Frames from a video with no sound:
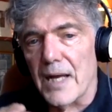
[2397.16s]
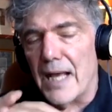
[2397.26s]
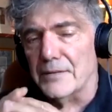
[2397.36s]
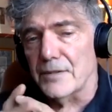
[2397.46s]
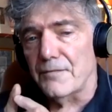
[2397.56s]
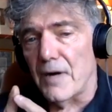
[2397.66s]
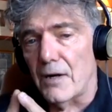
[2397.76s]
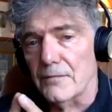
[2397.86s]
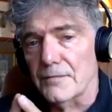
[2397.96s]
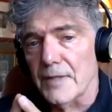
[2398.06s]
has
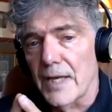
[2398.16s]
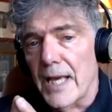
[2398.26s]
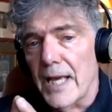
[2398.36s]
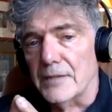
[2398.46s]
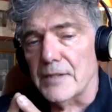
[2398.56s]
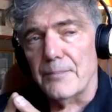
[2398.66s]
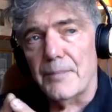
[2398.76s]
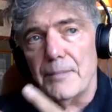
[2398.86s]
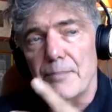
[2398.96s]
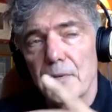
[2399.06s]
evolved
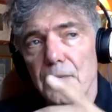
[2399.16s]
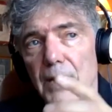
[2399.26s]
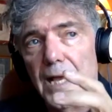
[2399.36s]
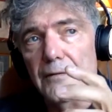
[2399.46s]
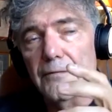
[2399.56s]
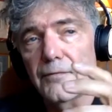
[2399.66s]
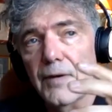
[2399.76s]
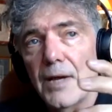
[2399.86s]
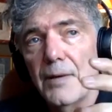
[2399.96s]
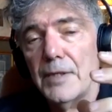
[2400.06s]
is that people
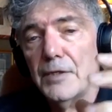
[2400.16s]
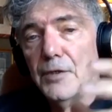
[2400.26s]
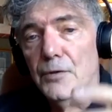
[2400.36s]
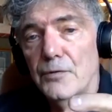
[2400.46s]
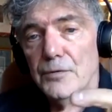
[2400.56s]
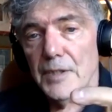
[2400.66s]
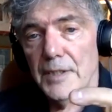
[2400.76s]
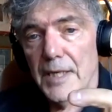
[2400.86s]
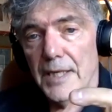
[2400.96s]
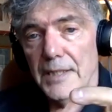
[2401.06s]
have been using